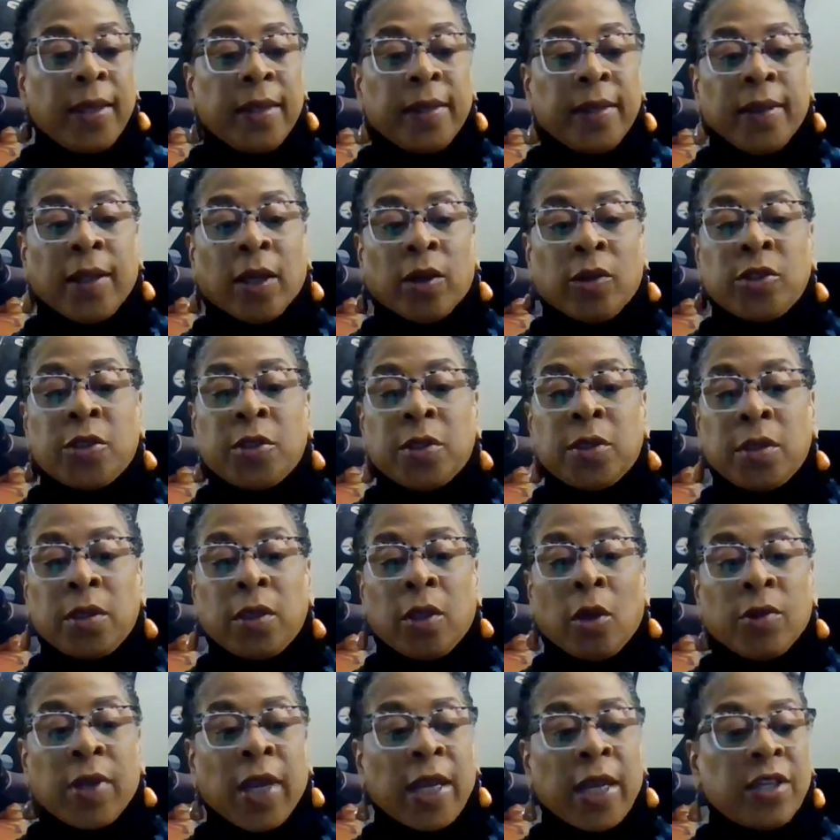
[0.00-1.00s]
Those
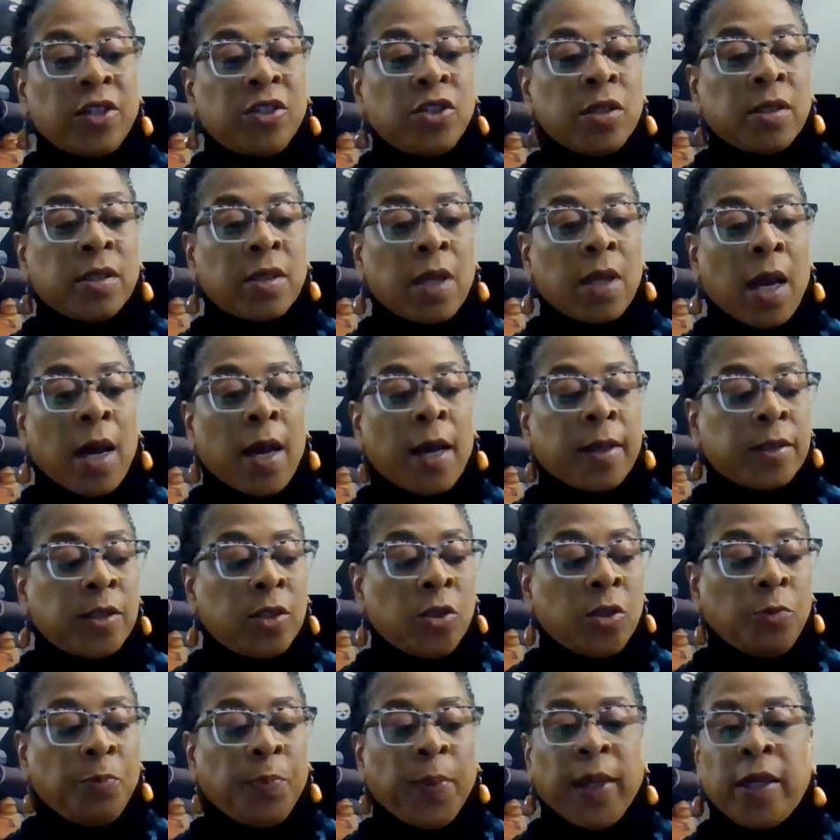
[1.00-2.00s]
locations are
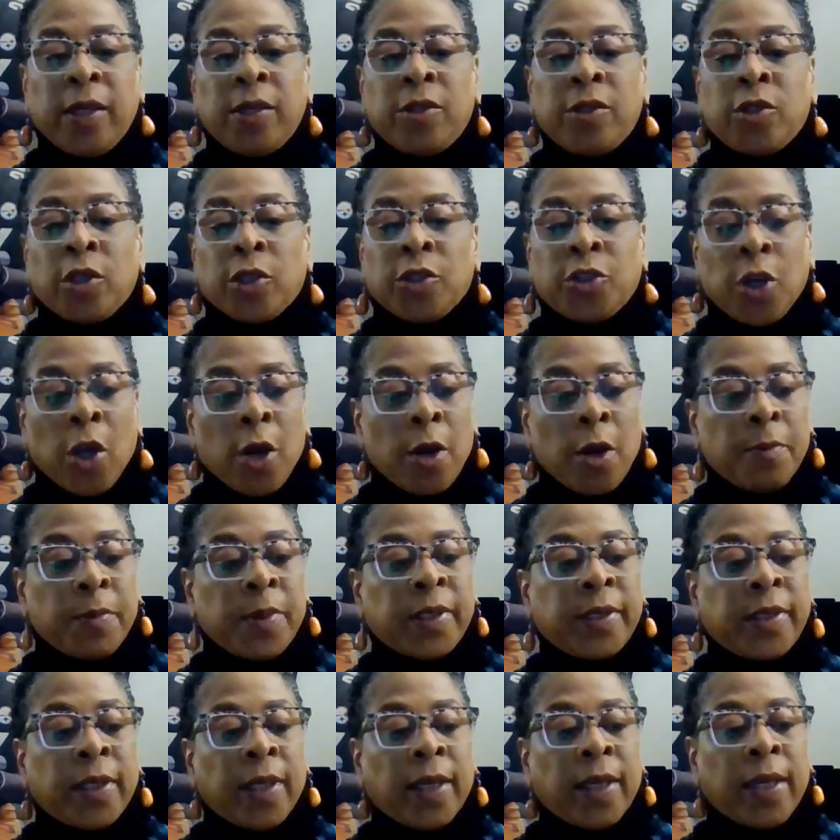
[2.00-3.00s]
to be
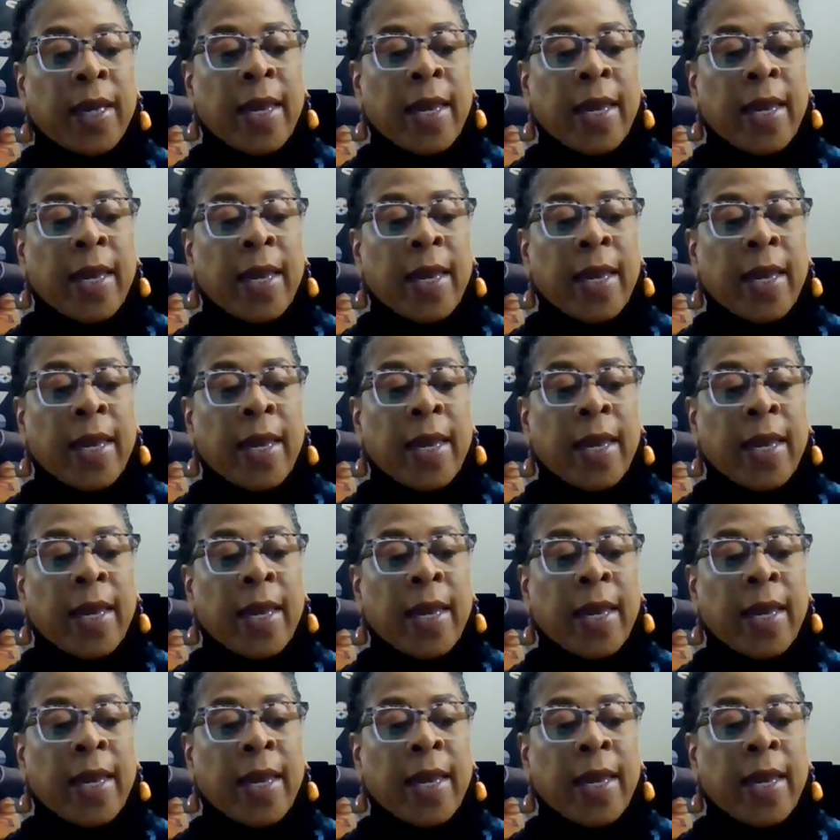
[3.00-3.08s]
determined